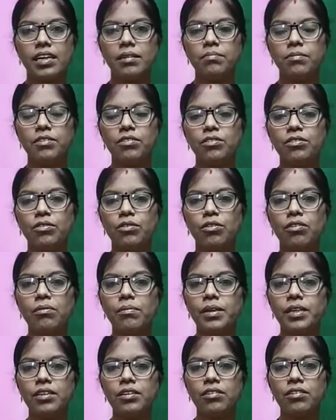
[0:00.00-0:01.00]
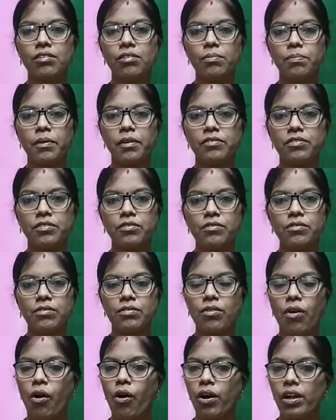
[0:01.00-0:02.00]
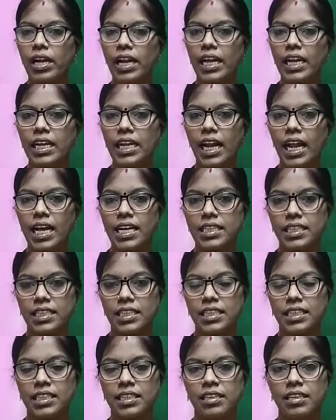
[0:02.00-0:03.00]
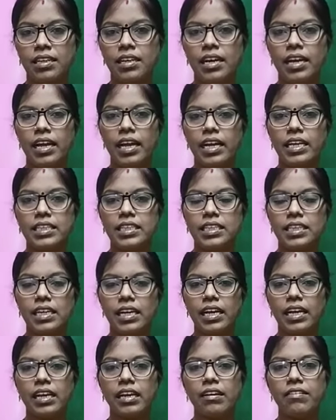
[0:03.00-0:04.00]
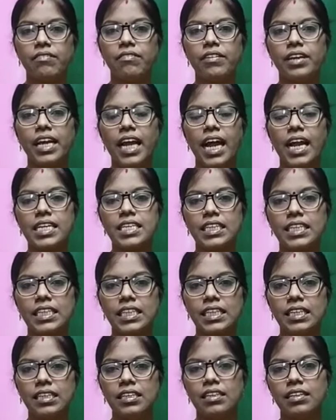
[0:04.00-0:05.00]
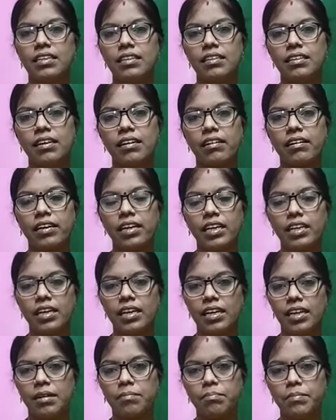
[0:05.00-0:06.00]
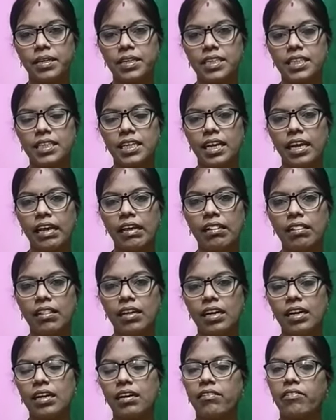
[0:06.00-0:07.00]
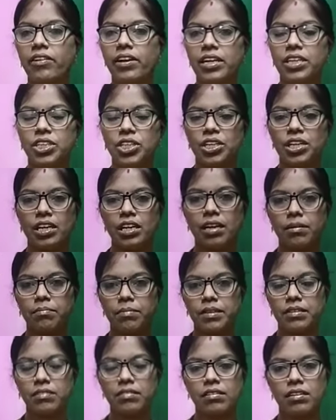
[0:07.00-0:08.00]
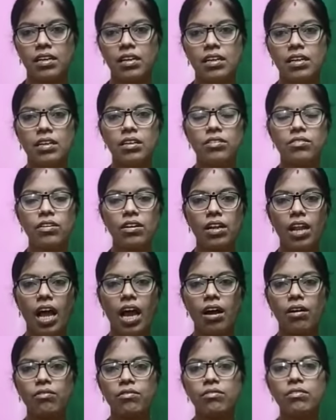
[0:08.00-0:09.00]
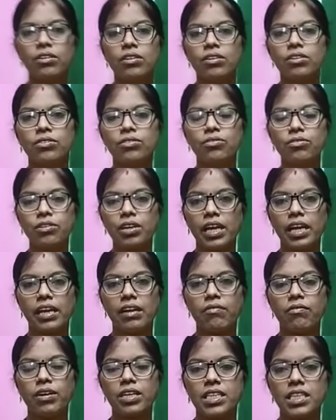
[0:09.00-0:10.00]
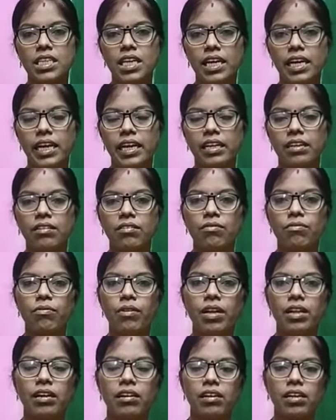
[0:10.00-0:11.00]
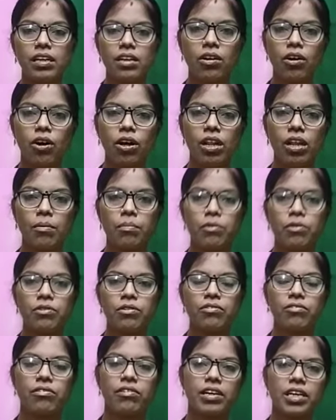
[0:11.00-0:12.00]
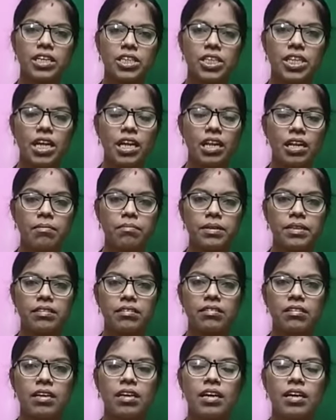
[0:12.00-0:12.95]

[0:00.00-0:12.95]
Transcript: Welcome to Commander Group of Schools online classes. Yesterday we had seen the real numbers in that rational numbers. So now today once again we'll recall about rational numbers.